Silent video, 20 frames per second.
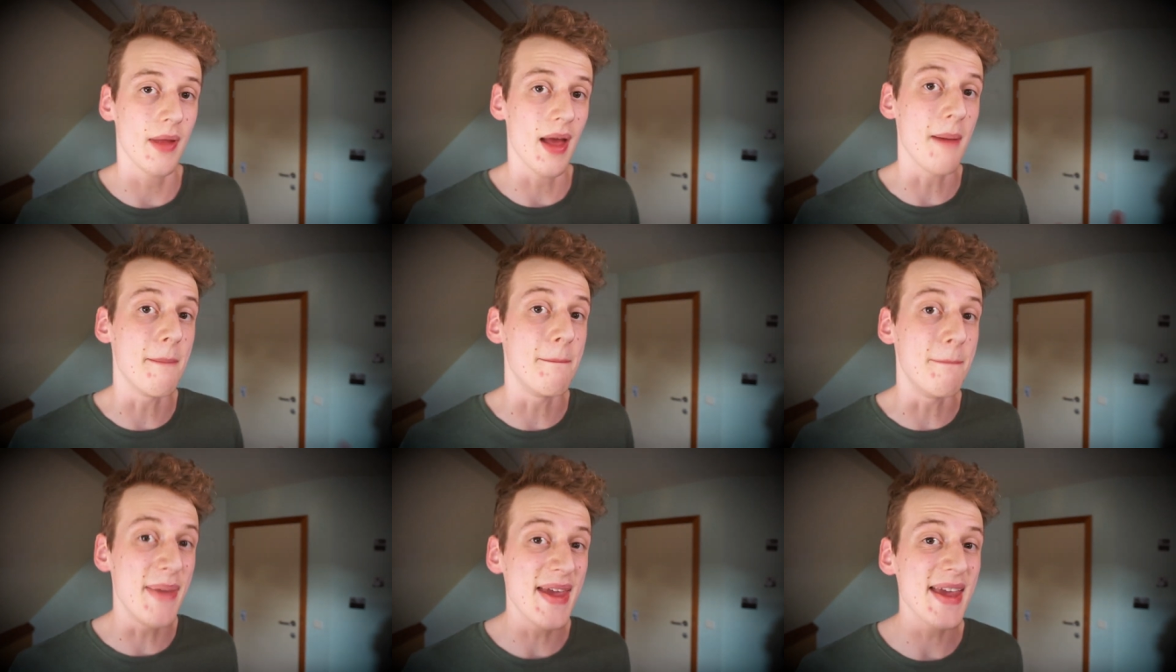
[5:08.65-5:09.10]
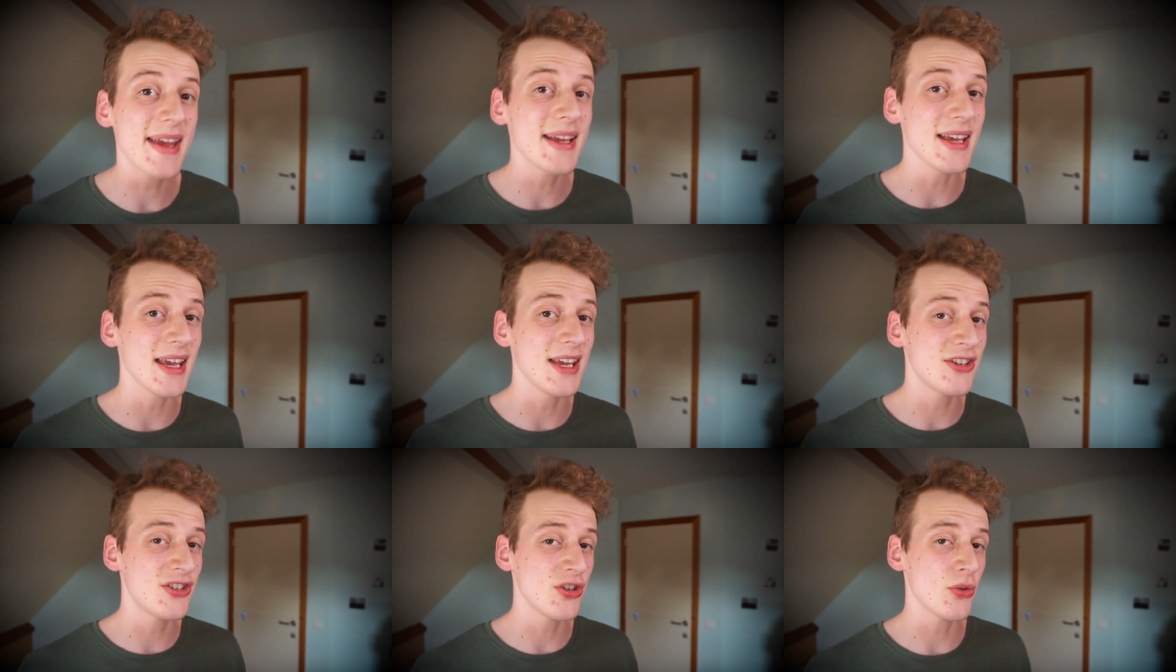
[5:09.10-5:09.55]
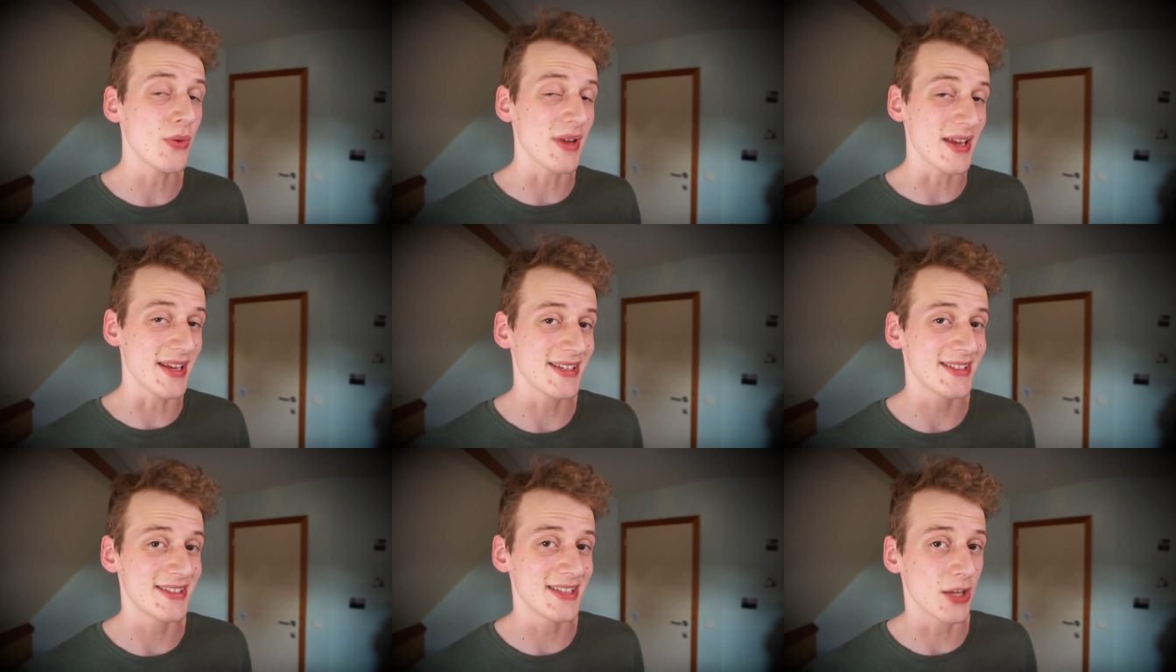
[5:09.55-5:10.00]
A big issue
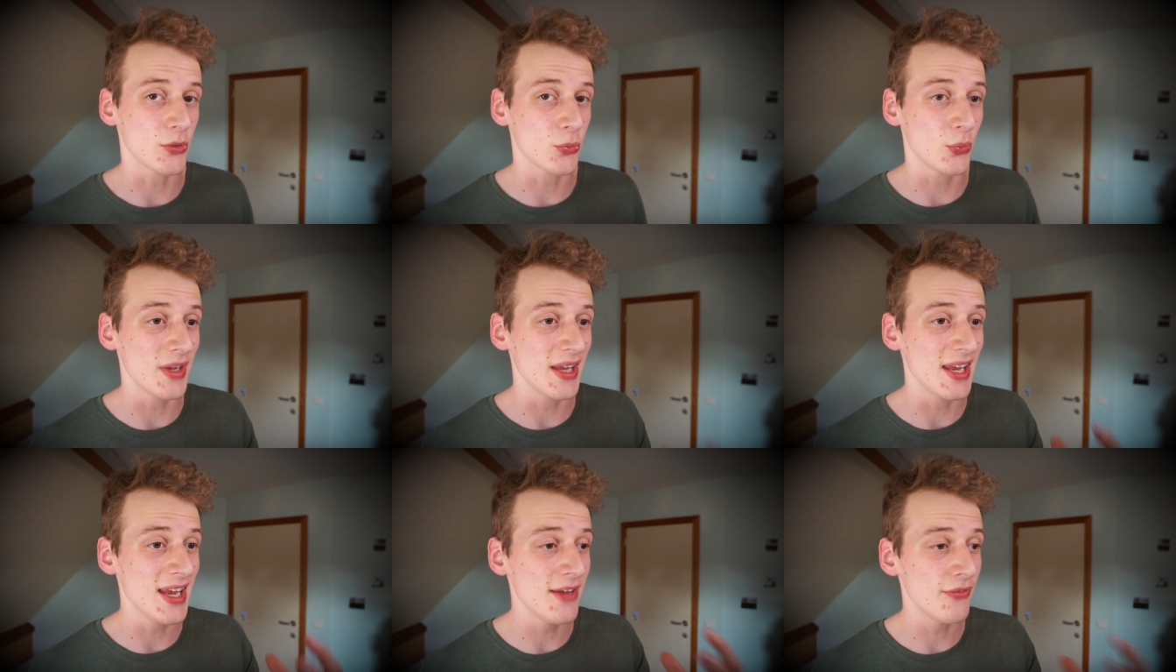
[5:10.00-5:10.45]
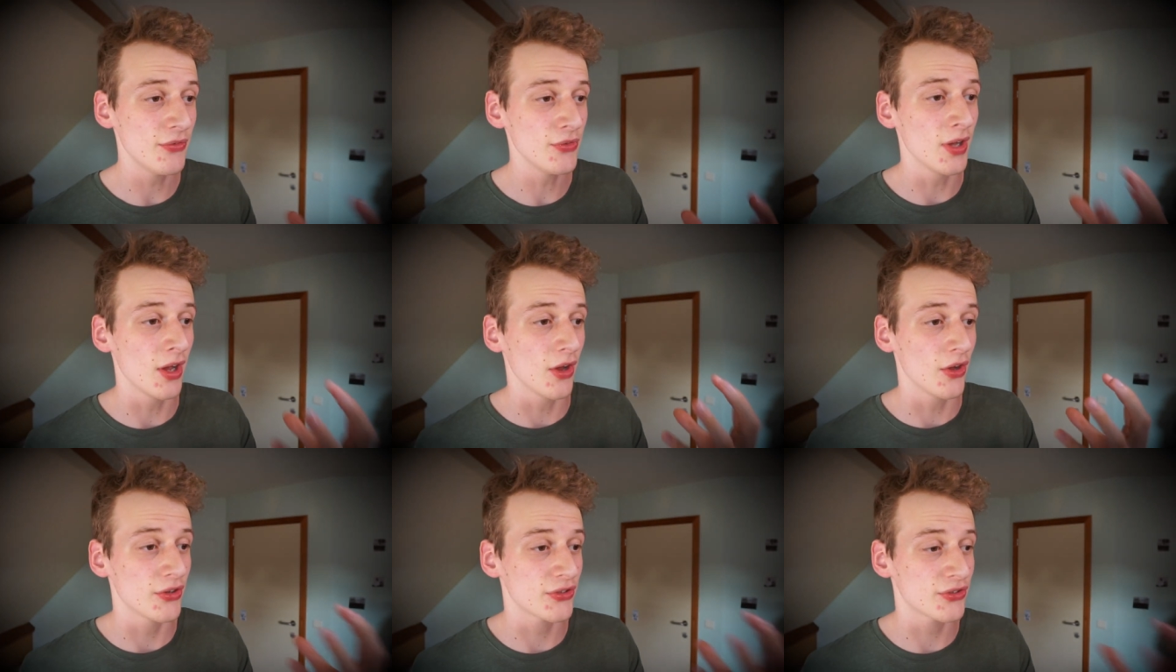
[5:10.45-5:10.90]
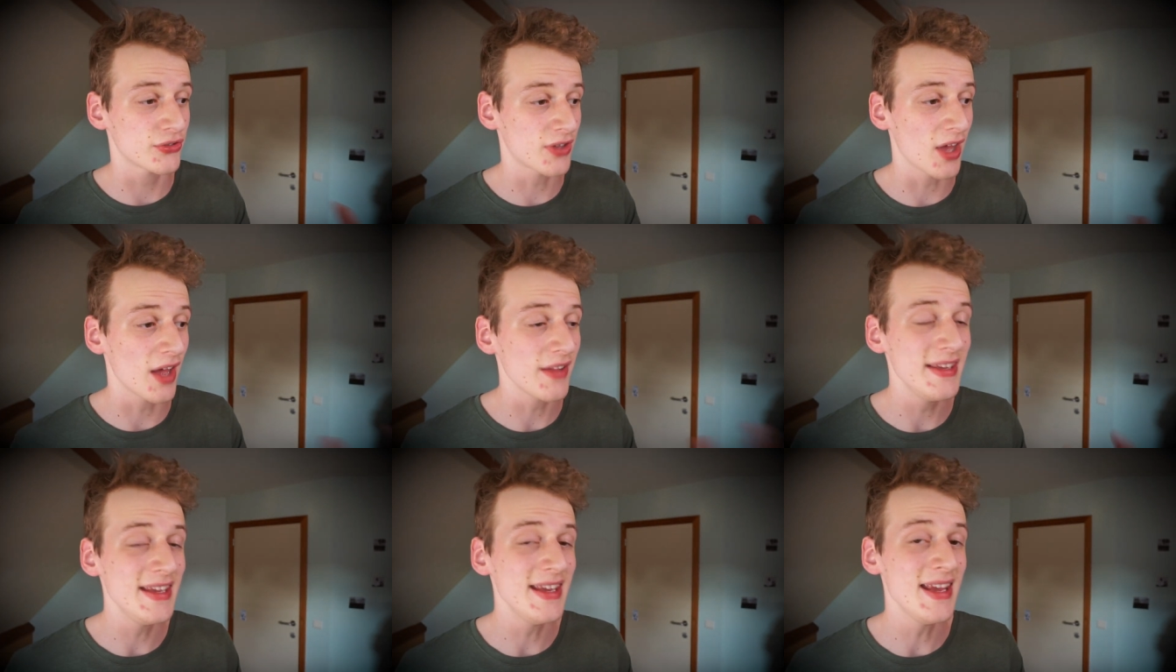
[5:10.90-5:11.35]
is that we even
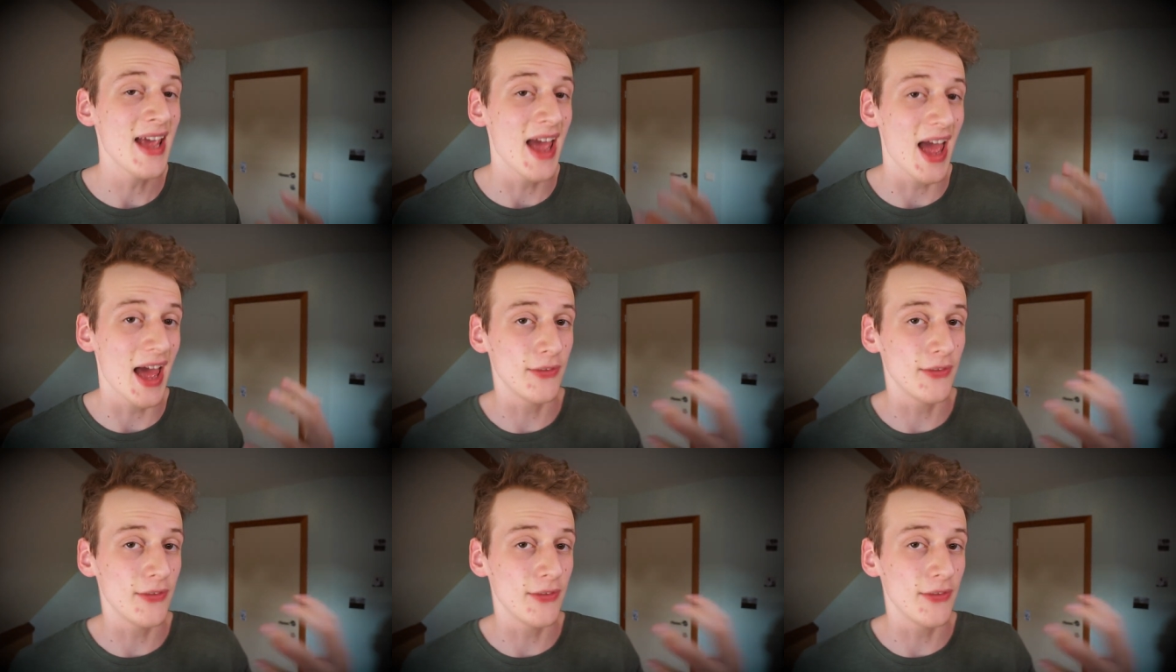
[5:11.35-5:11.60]
study